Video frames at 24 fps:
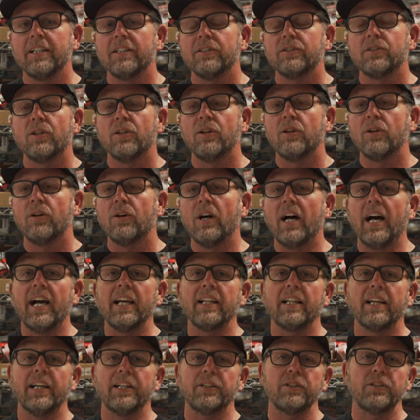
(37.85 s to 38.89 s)
So I
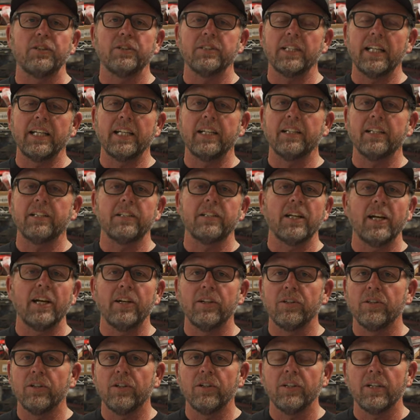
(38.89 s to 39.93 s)
like to, as I get
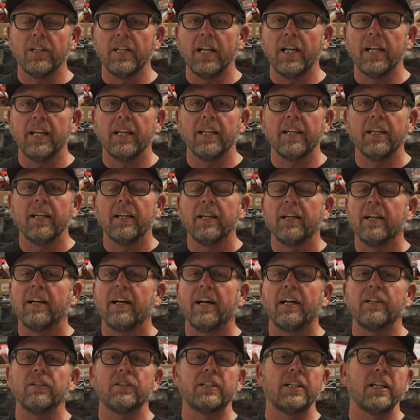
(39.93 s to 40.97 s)
tired during the day,
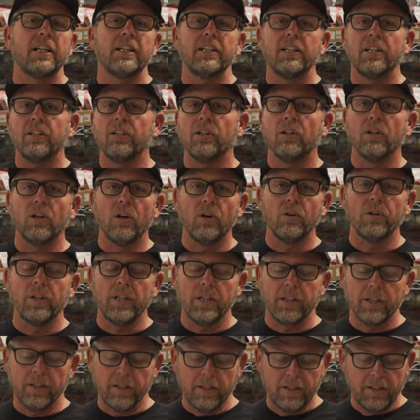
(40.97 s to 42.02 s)
I'll kick it into low
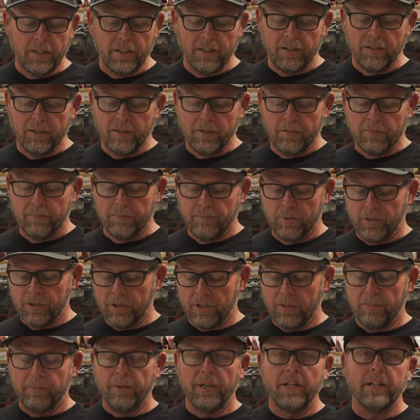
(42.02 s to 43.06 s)
gear, push
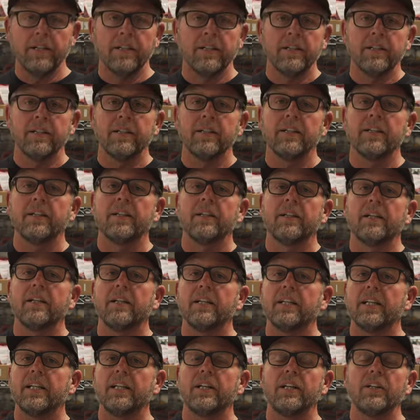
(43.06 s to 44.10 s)
the button,
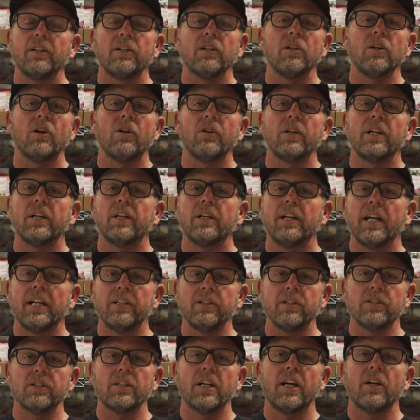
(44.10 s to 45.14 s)
get it into low gear, and
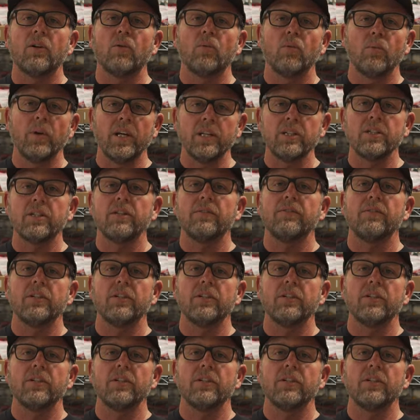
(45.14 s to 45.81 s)
just kind of winch the